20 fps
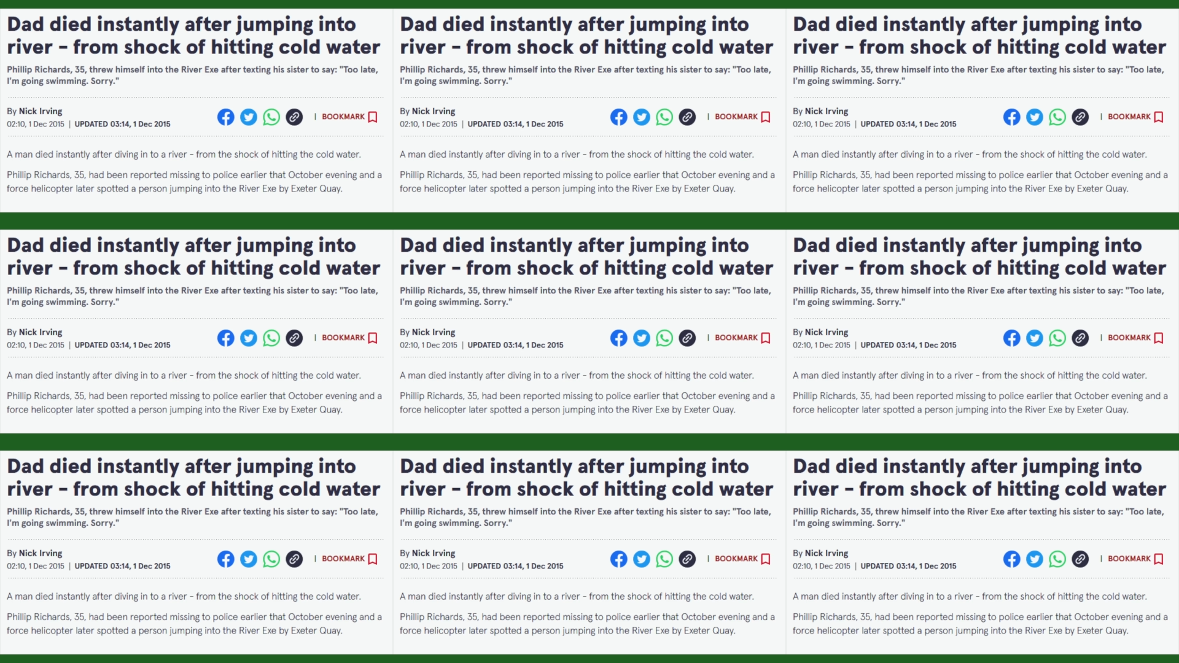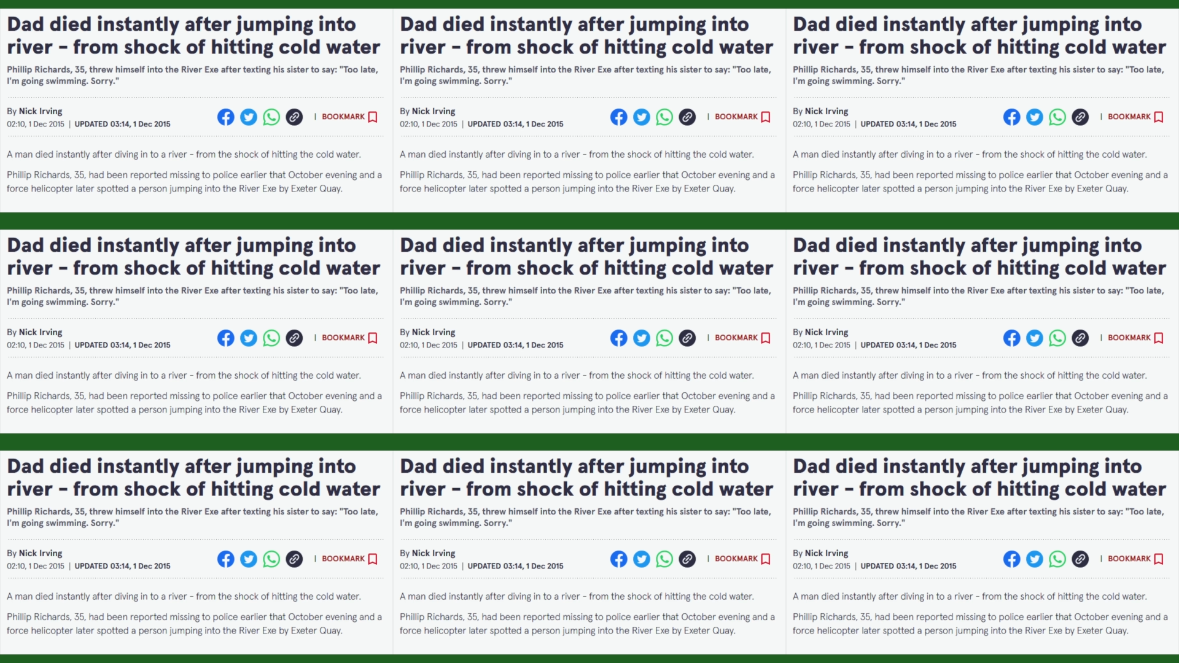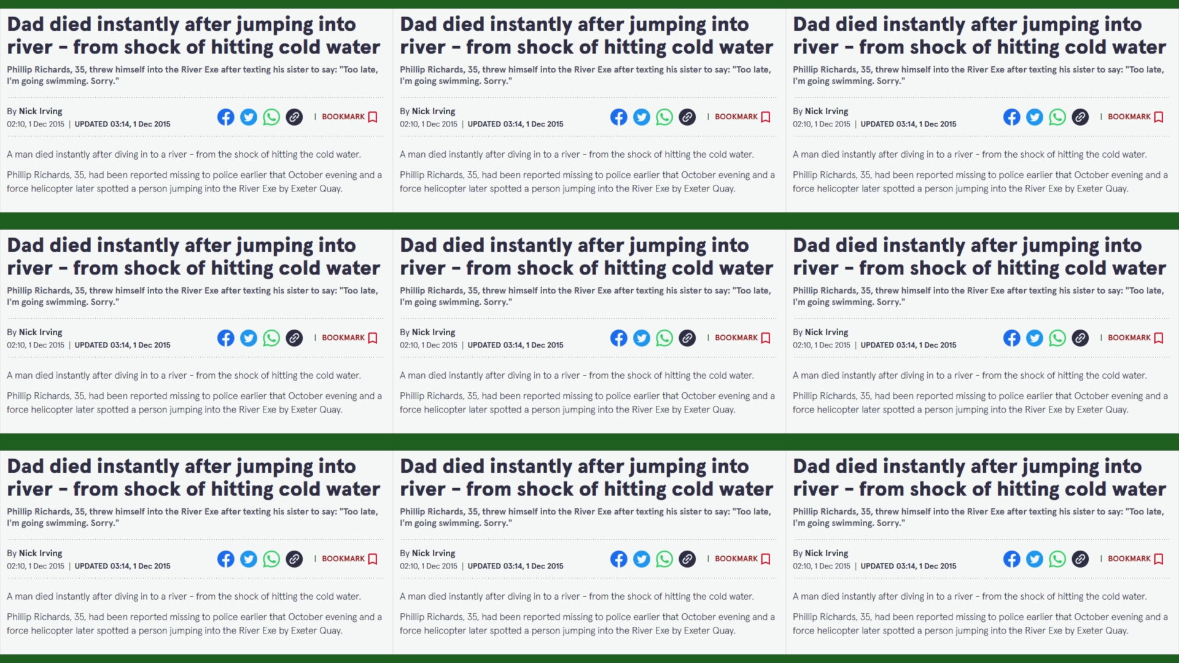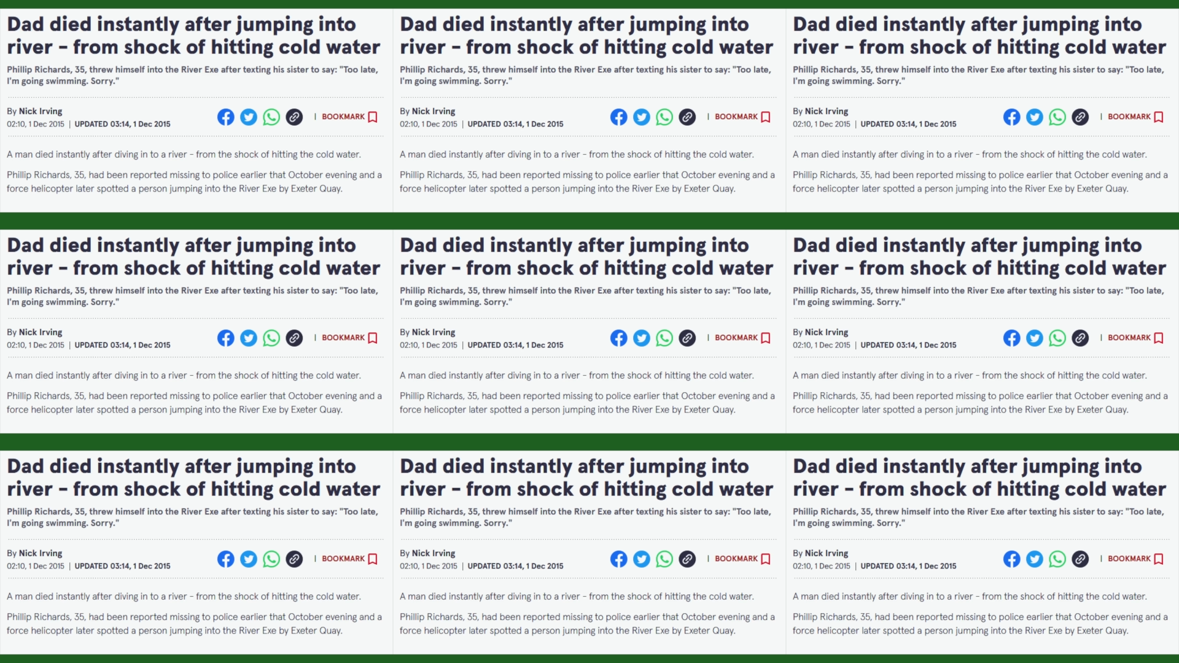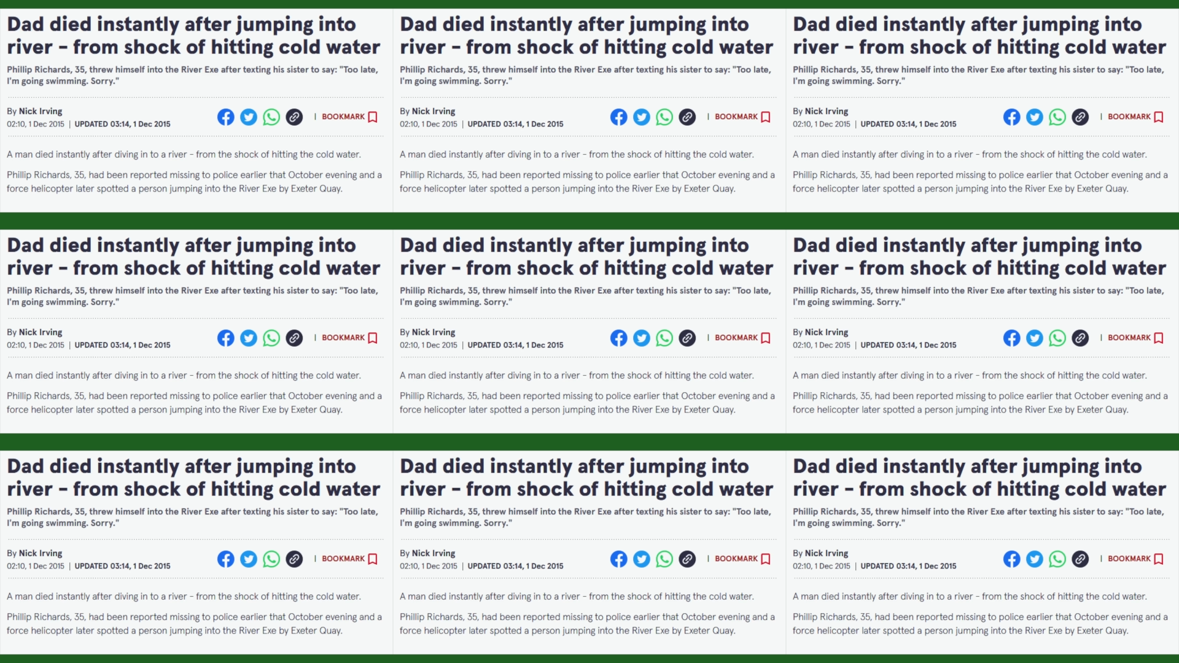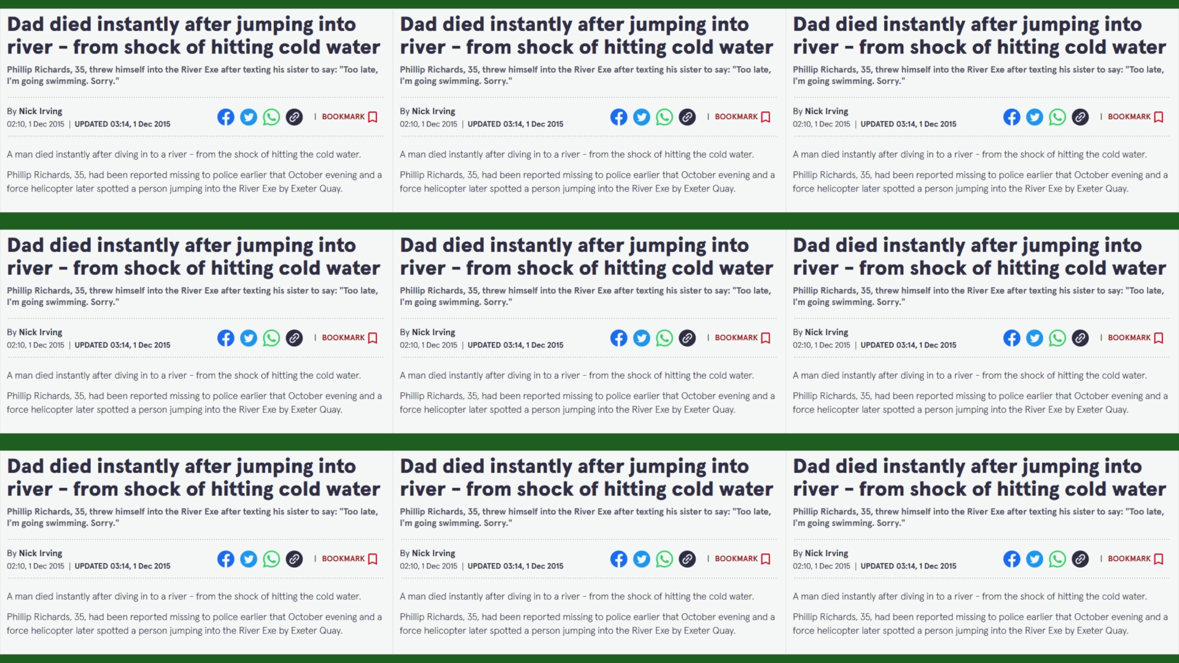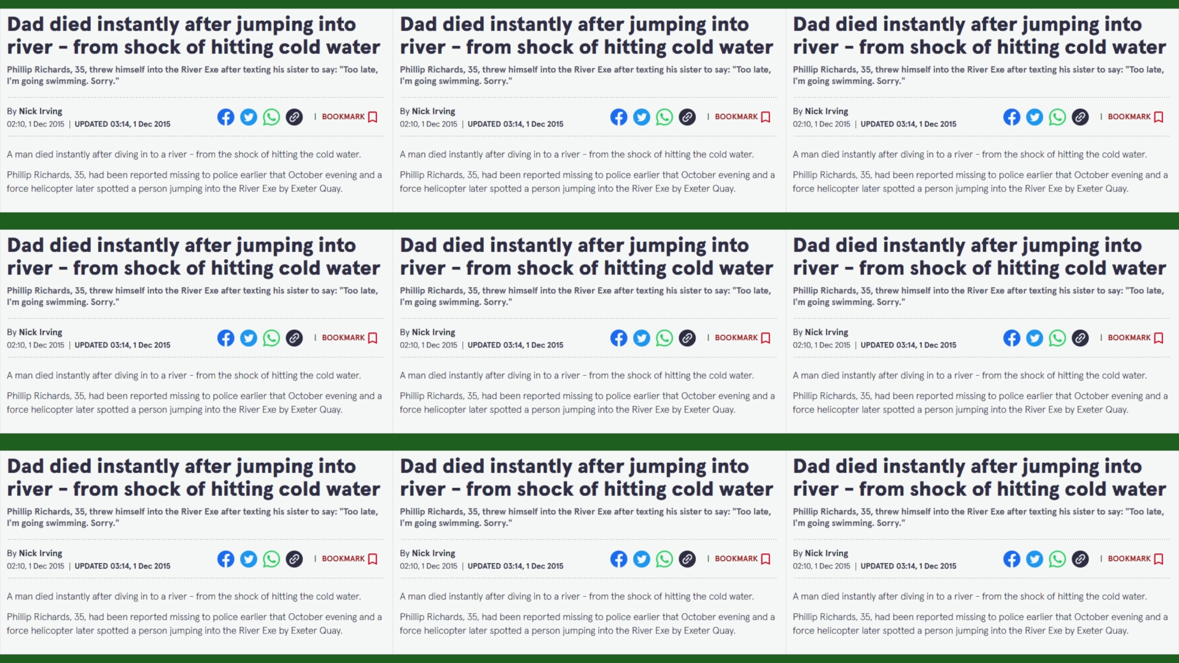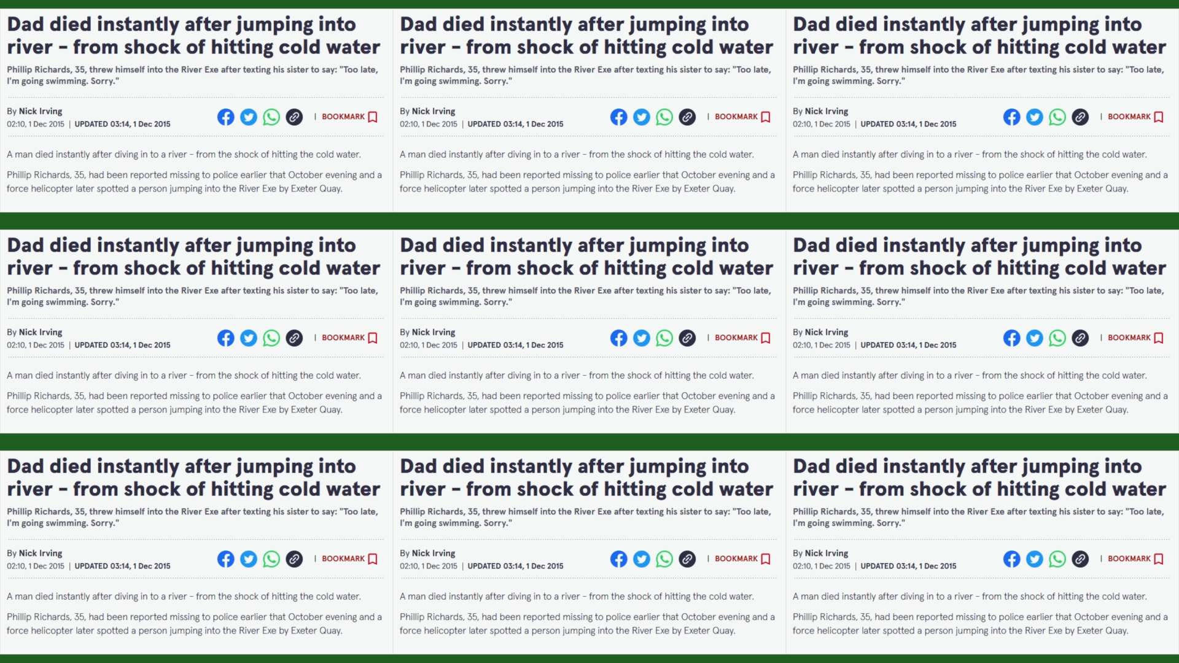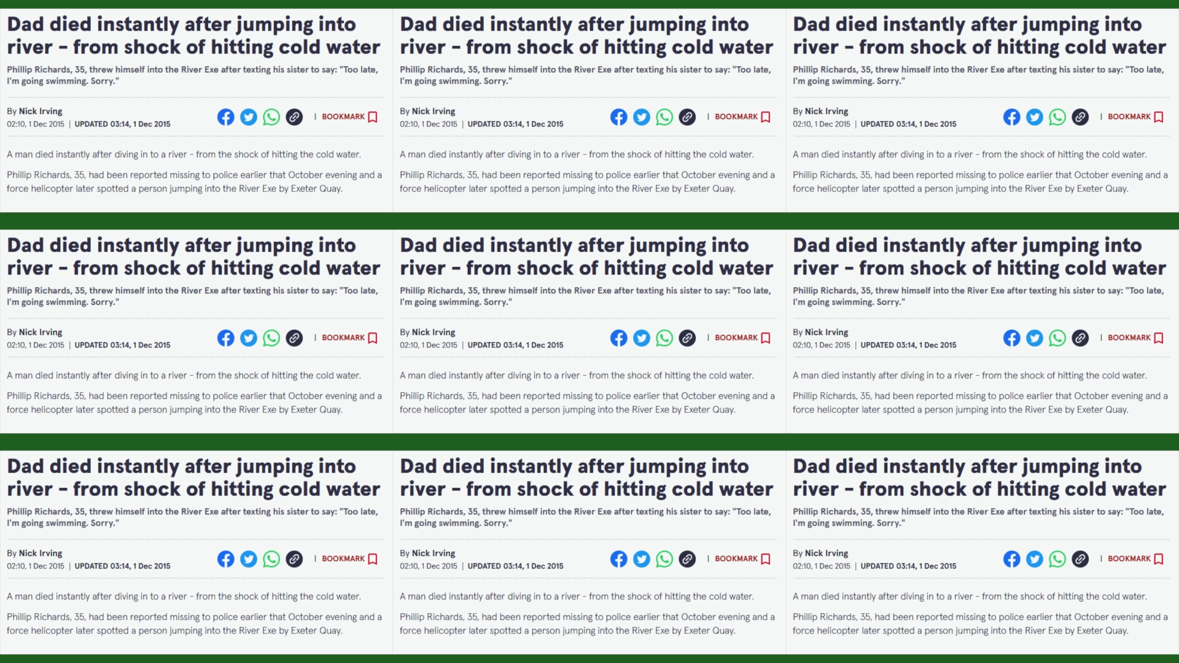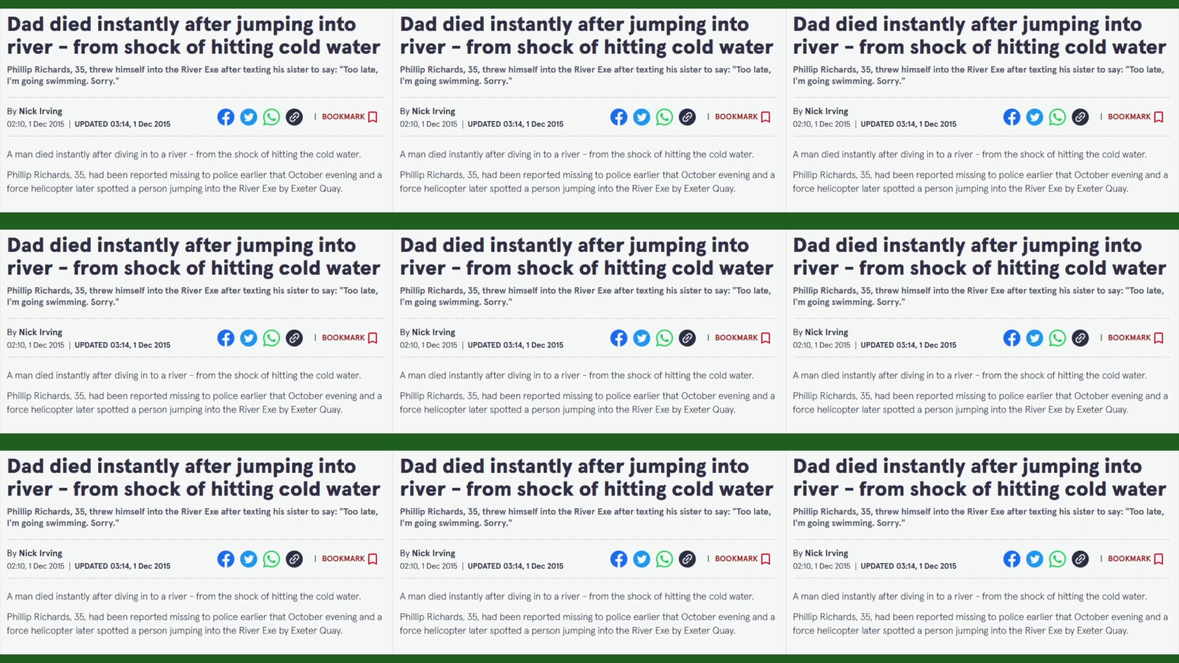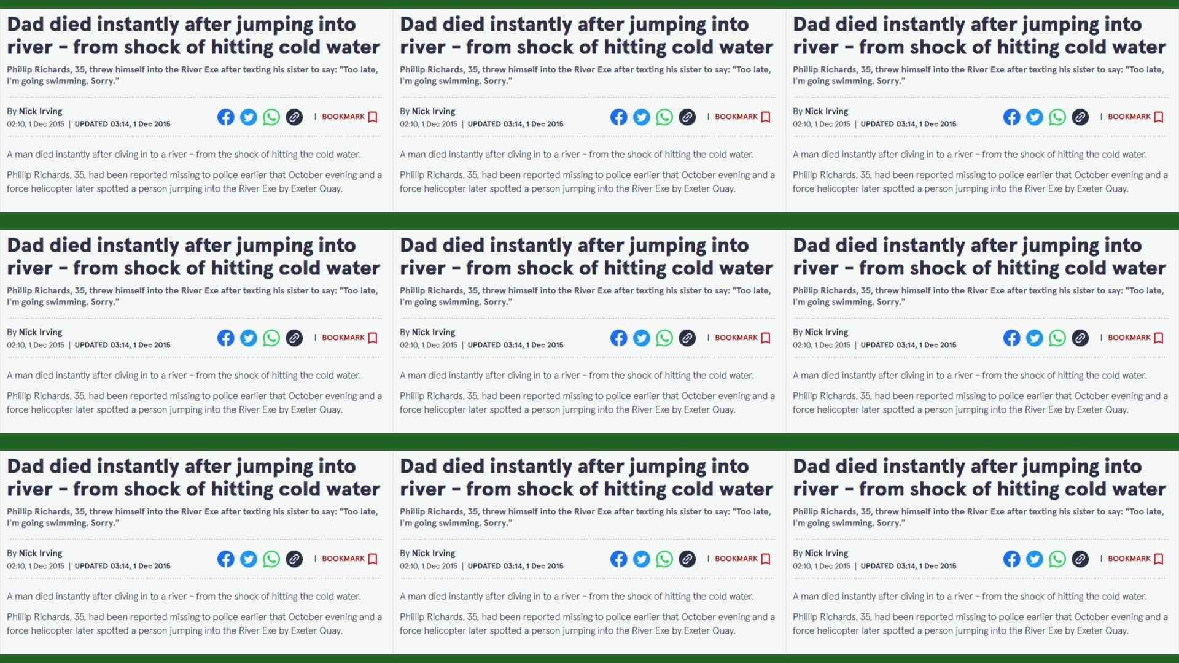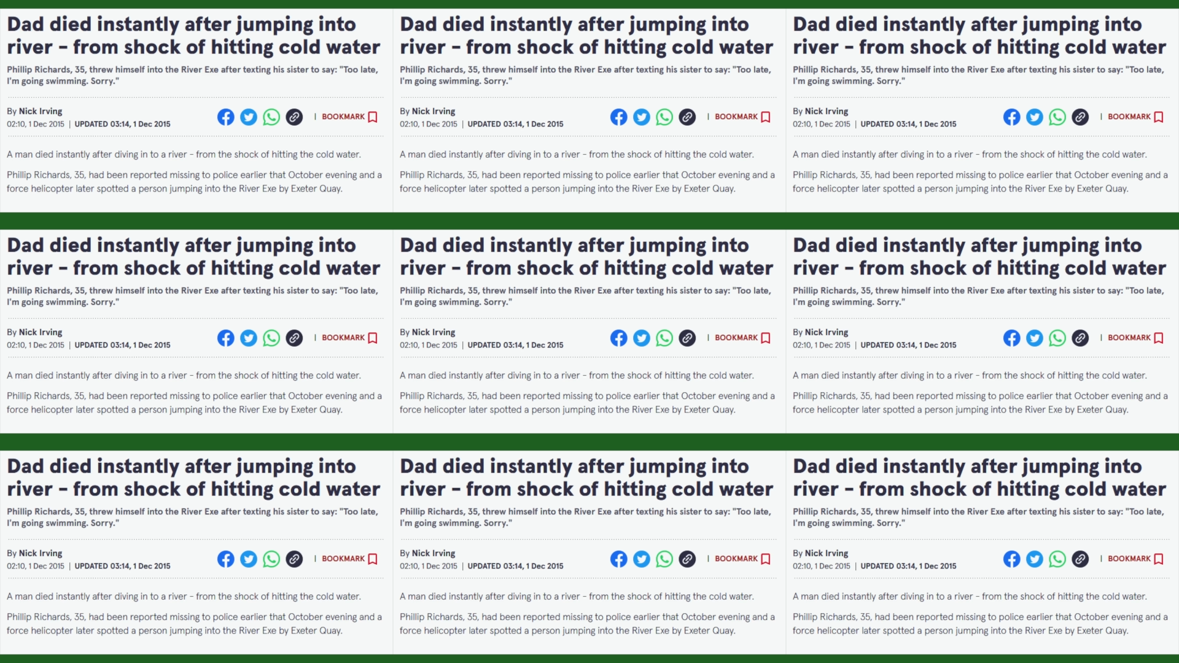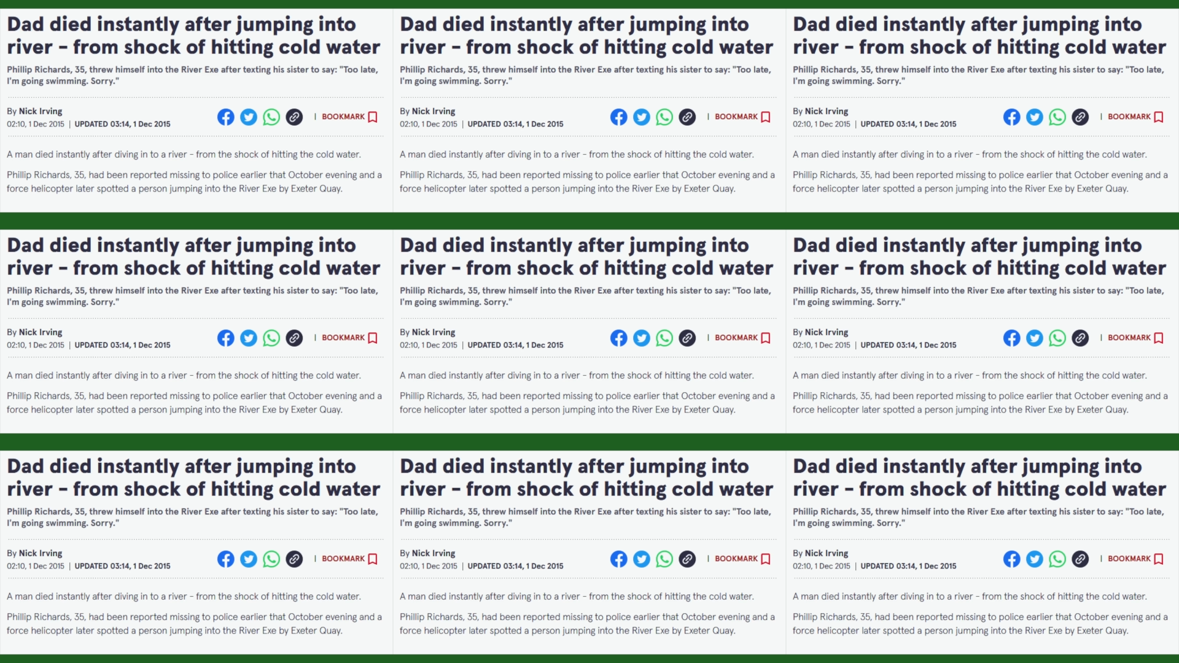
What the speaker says: [unreadable: no face in view]